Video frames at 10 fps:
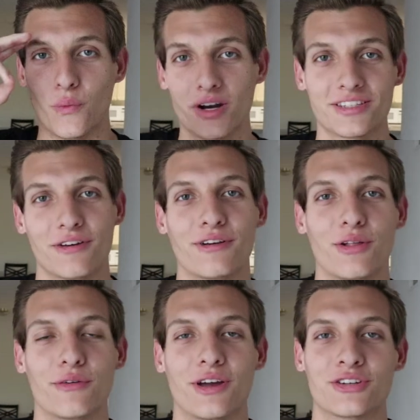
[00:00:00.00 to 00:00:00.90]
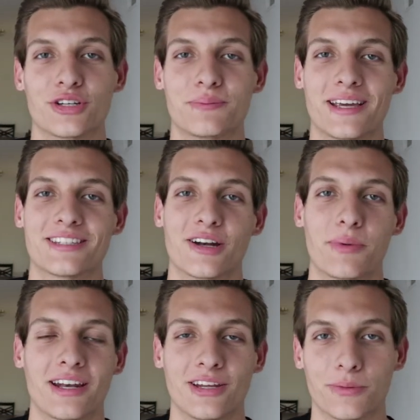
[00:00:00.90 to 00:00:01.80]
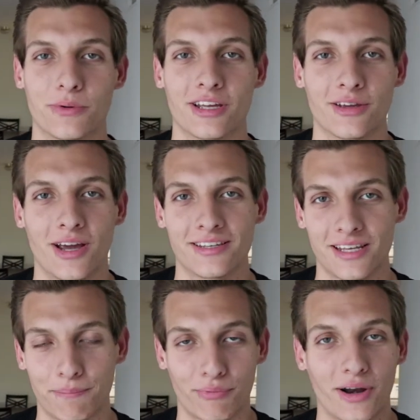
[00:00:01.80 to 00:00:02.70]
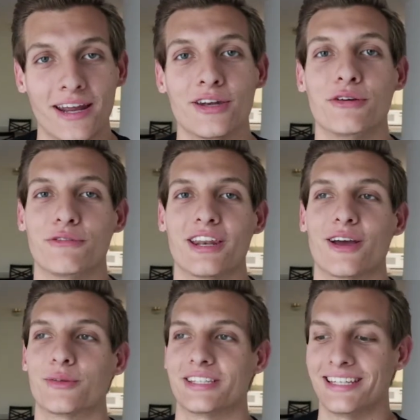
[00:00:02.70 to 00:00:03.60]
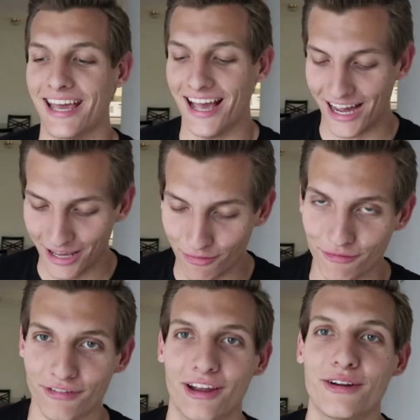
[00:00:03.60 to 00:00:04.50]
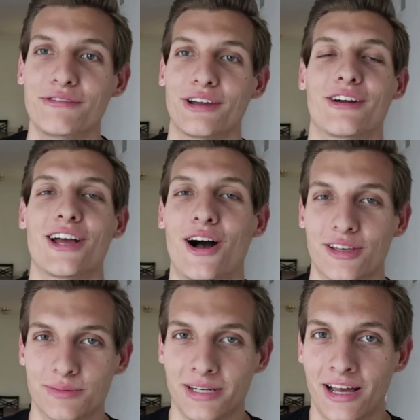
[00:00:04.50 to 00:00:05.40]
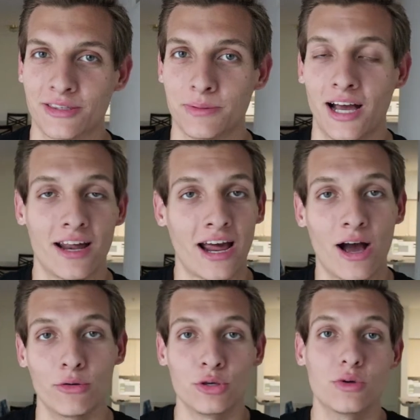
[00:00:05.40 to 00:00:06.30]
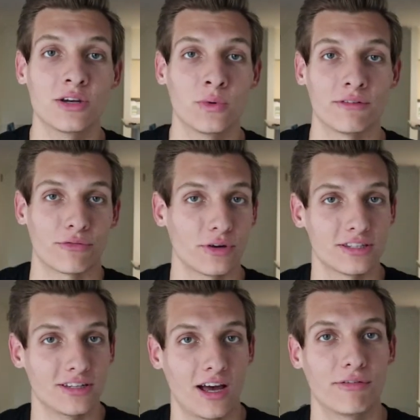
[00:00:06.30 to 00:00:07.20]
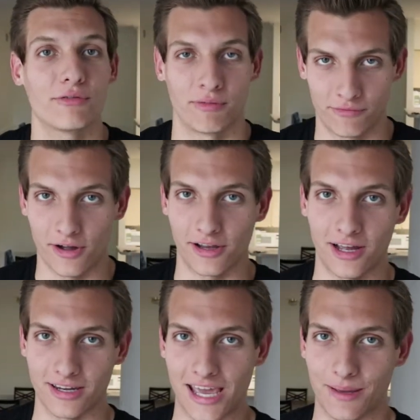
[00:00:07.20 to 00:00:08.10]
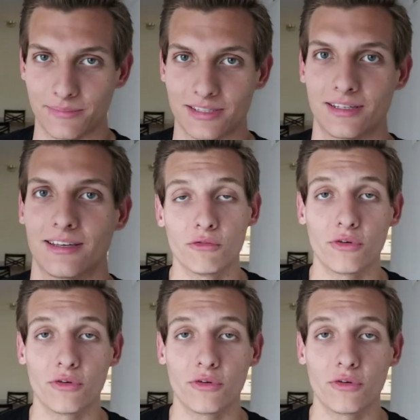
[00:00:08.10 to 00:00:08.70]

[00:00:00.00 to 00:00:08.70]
What is up fellow adventurers, Pacesetter Ben here bringing you guys a brand new video and today I have a very very awesome announcement on how you can win free stuff from Frog God Games.